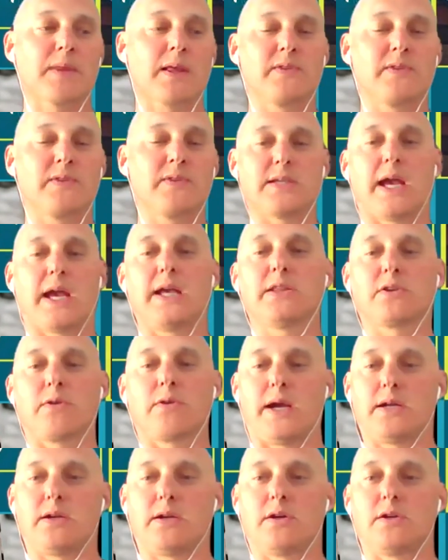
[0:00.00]
These eighth
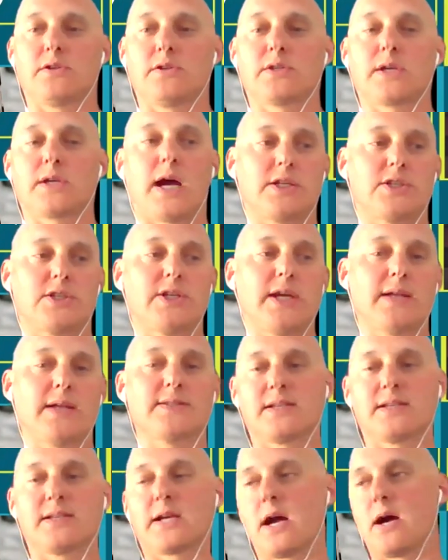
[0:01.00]
graders got a chance
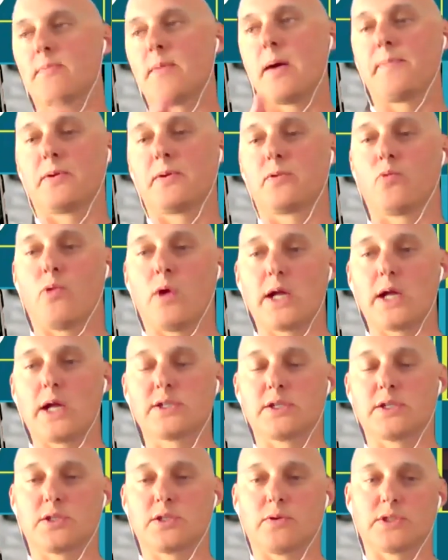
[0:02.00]
to come up and watch
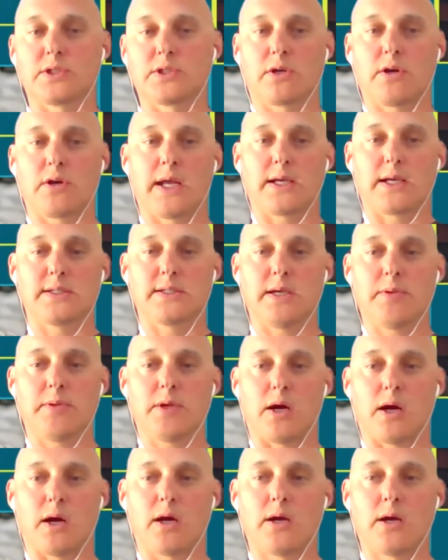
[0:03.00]
us do a Socratic
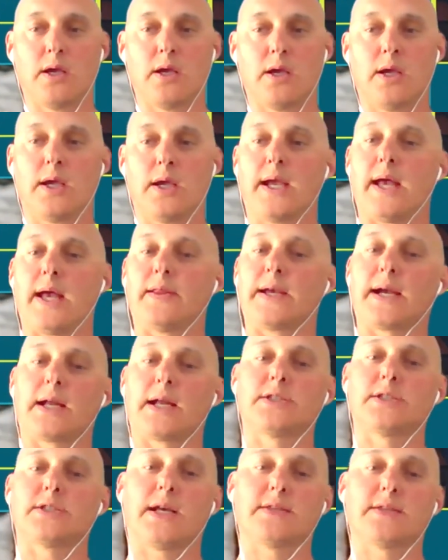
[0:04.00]
seminar and they got
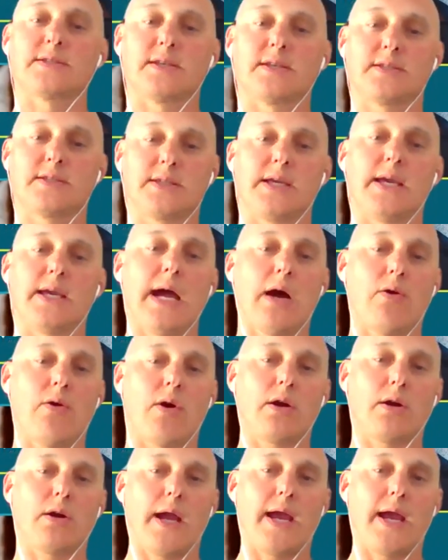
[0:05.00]
a chance to see how
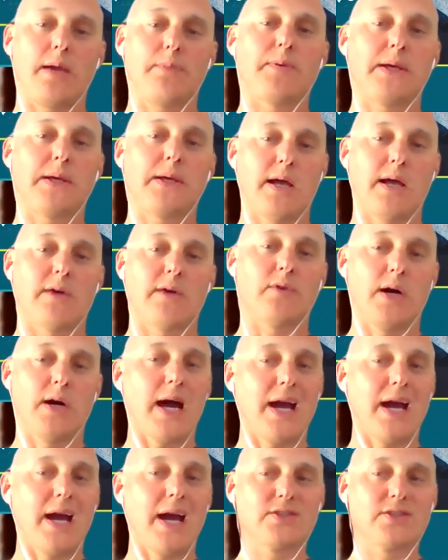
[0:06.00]
our AP level
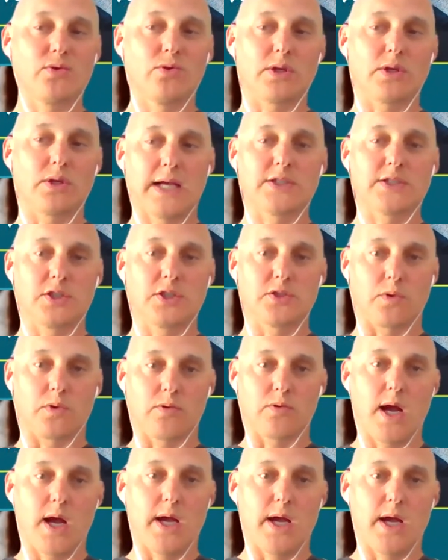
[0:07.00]
high school classes were
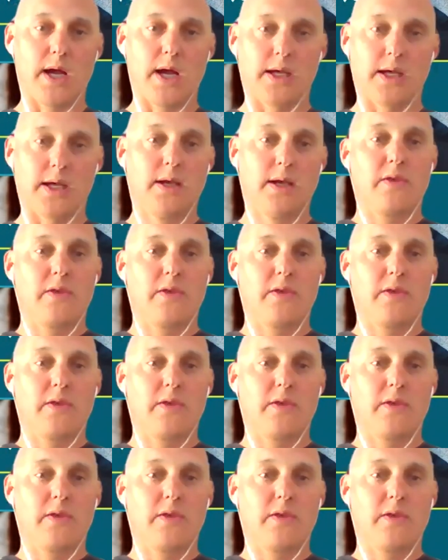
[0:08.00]
run,